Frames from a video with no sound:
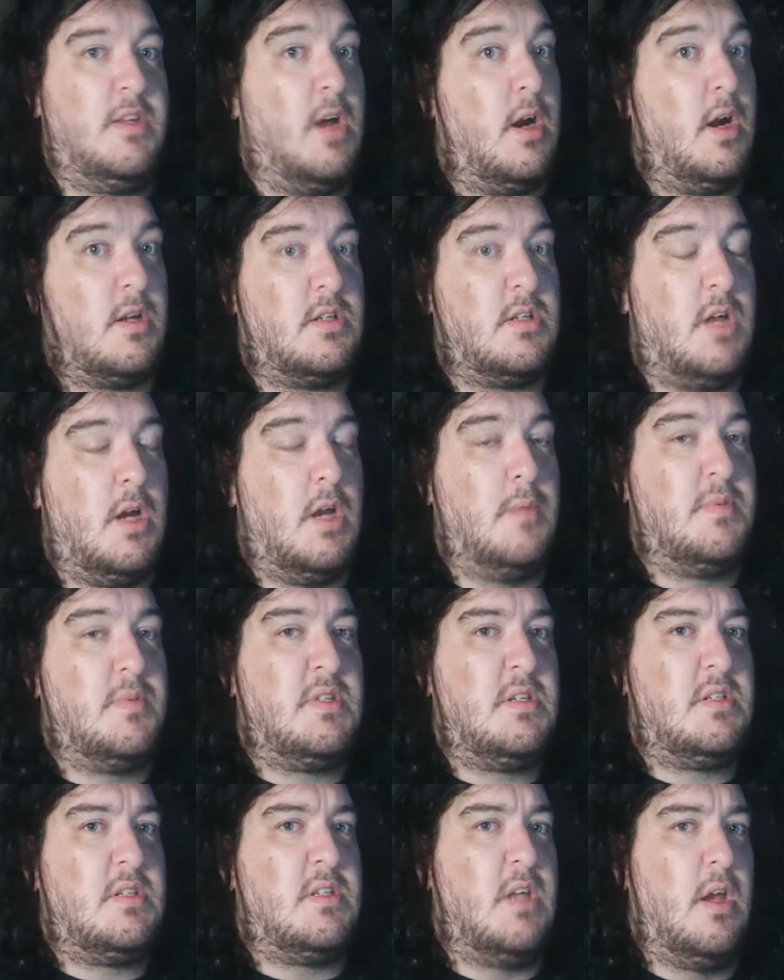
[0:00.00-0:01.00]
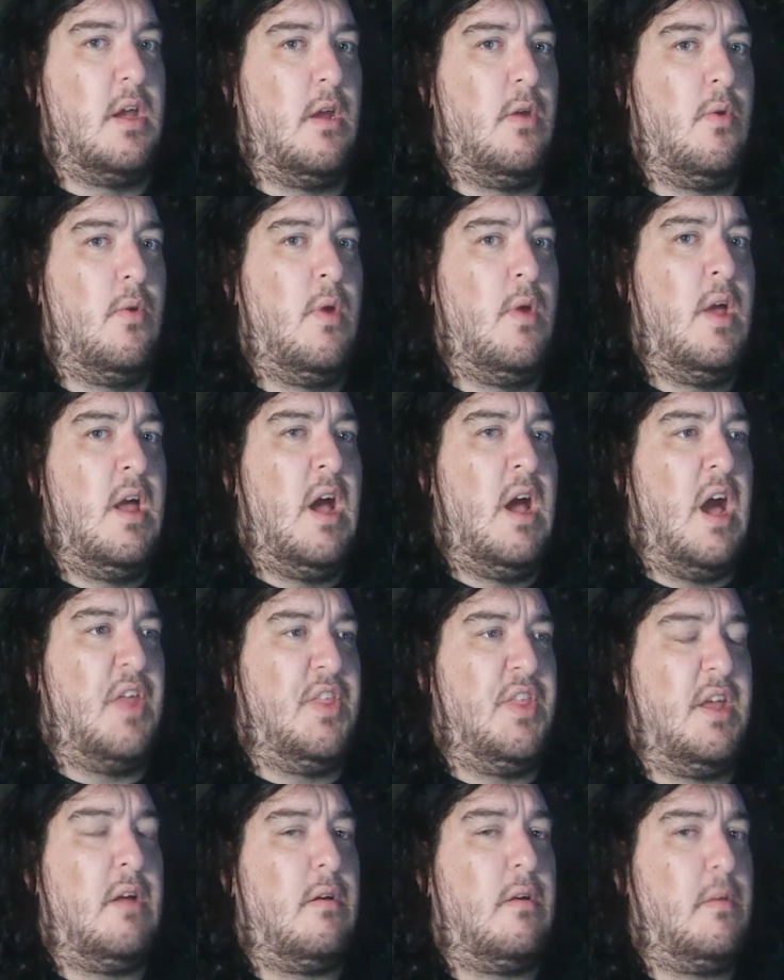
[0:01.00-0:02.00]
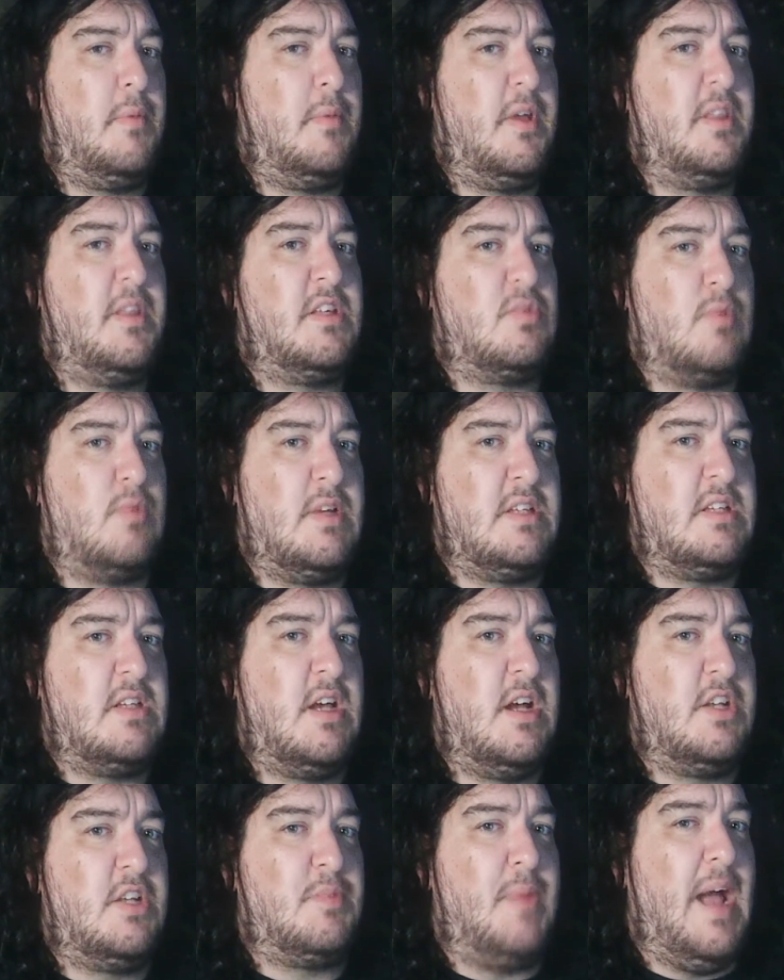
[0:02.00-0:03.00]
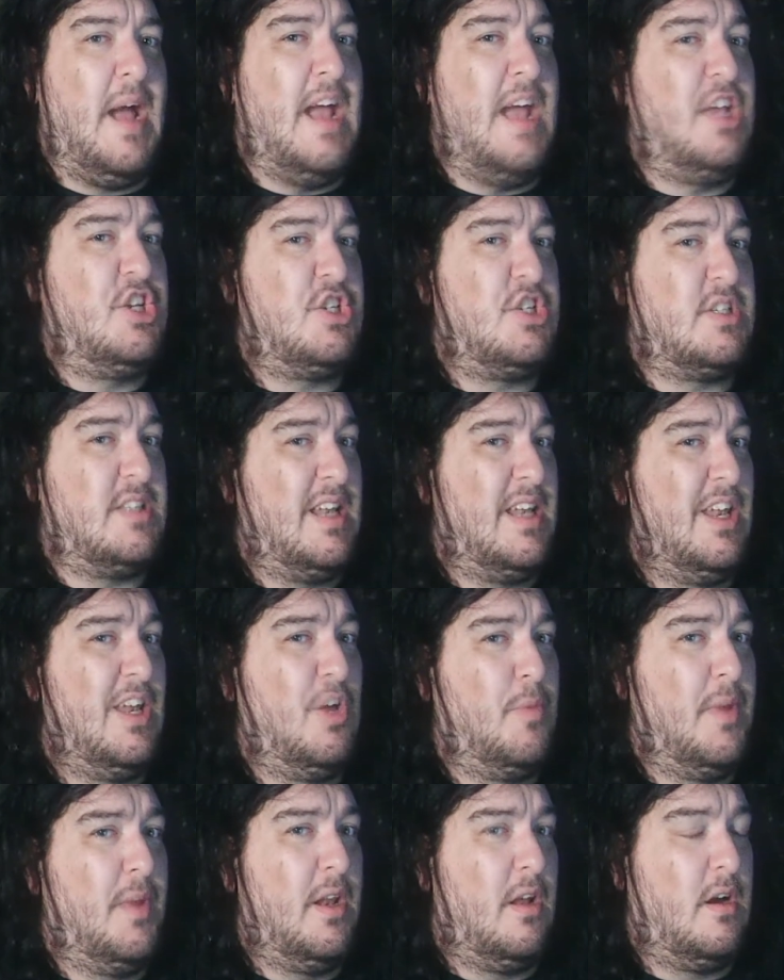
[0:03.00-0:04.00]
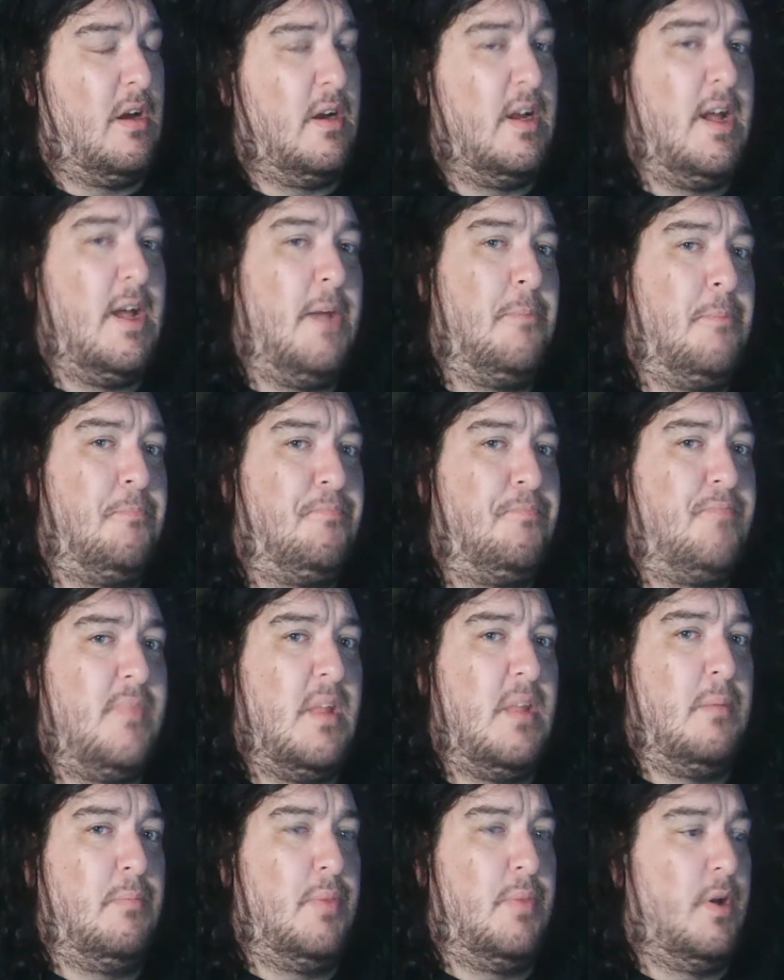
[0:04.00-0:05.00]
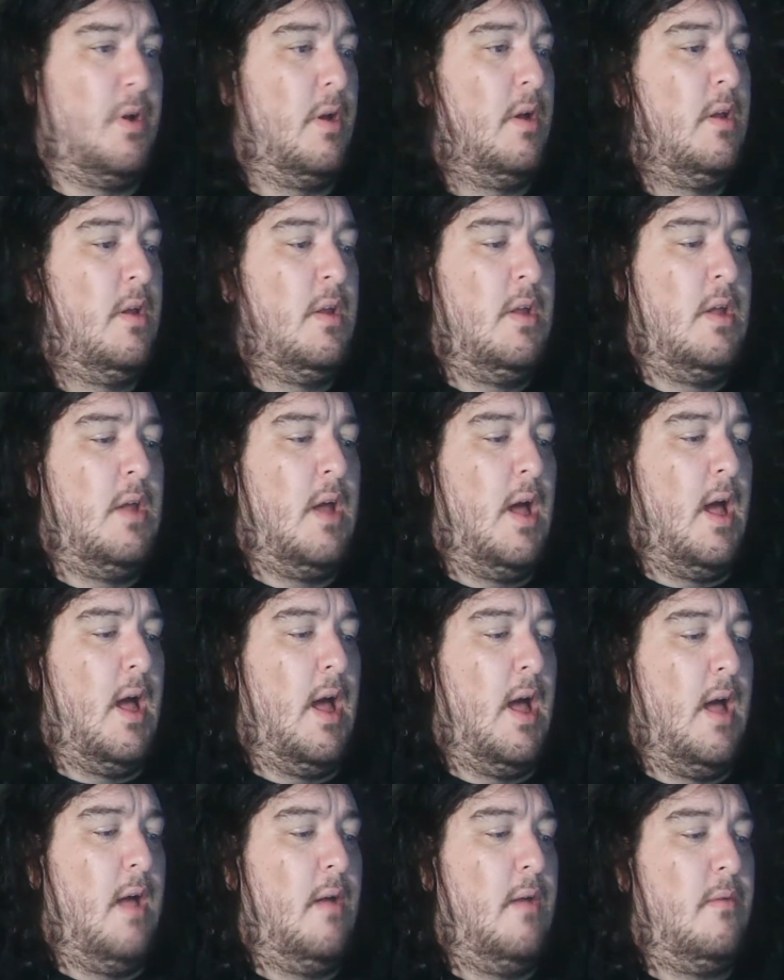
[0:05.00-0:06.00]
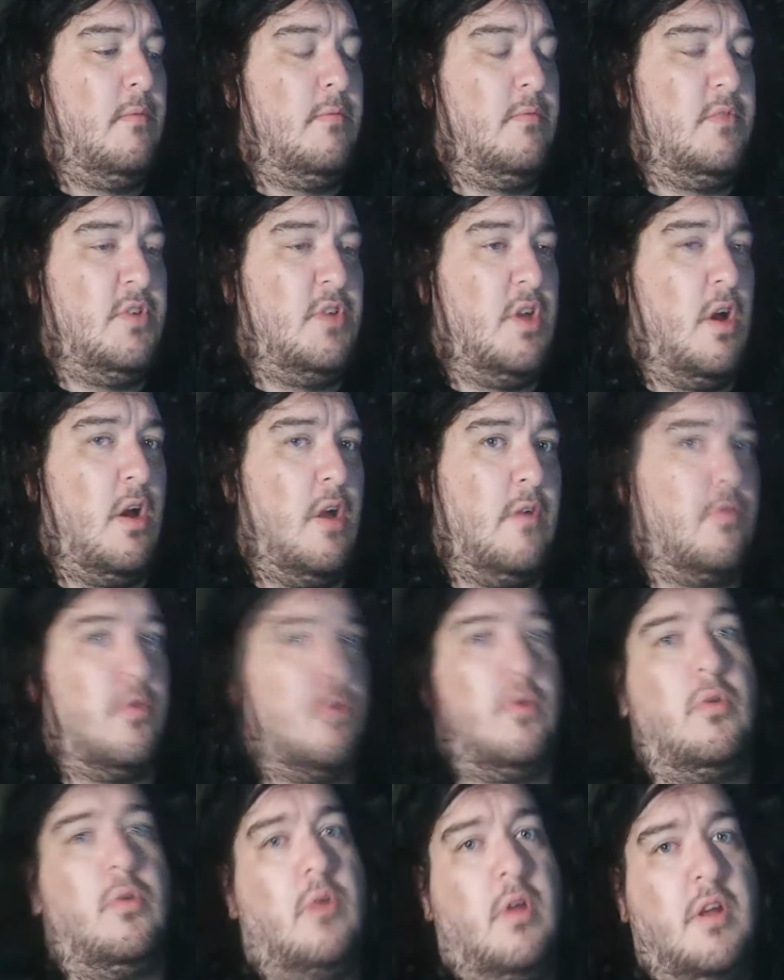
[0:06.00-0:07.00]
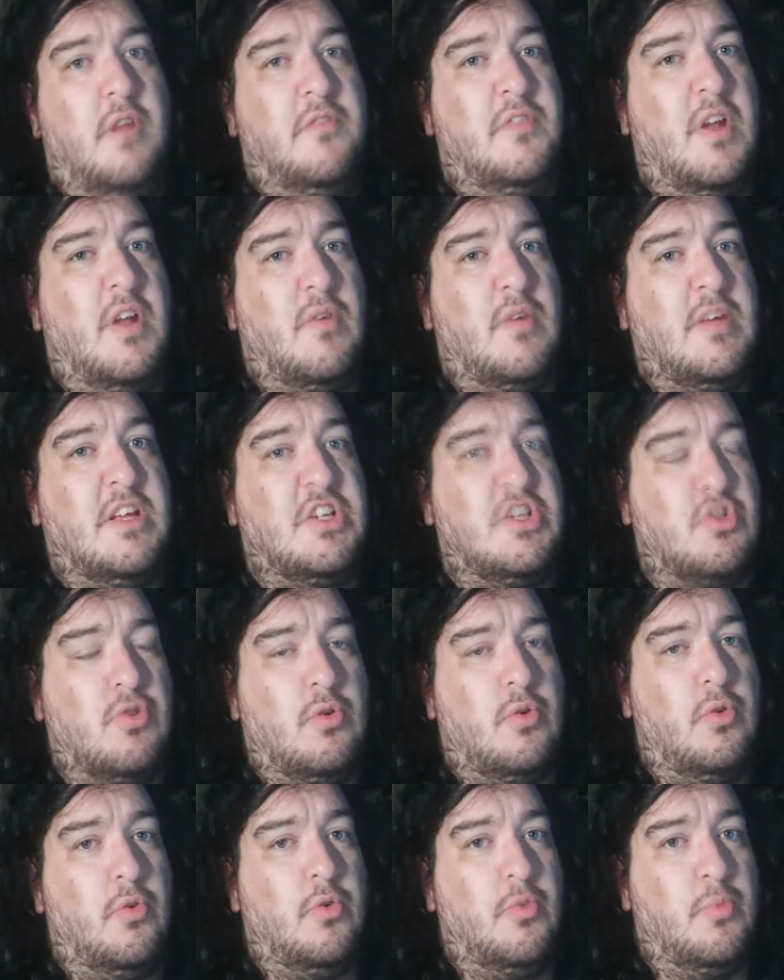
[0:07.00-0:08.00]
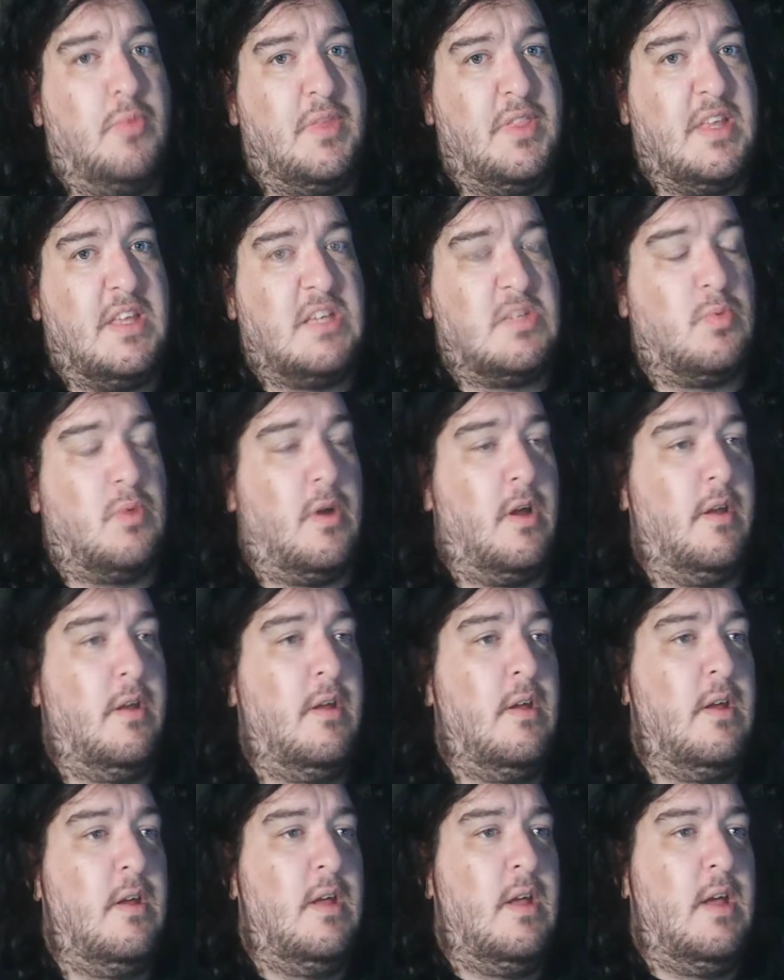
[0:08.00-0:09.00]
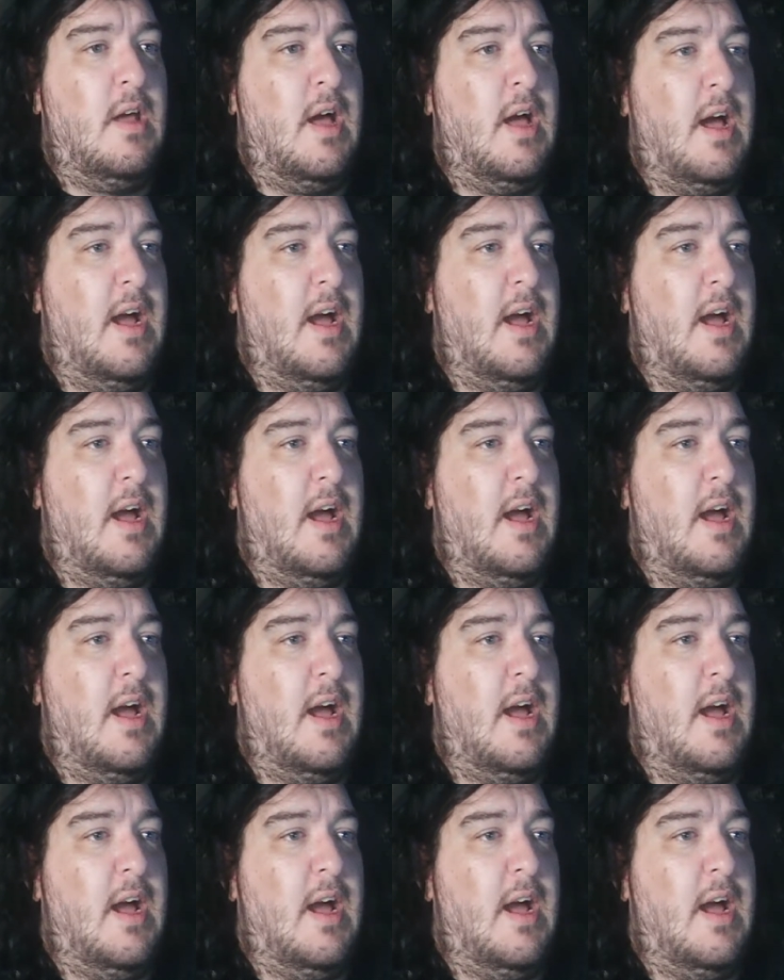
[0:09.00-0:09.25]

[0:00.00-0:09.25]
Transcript: Dark types. So I think I'm going to be on this research page just a little bit longer, but overall I've not really struggled with this one.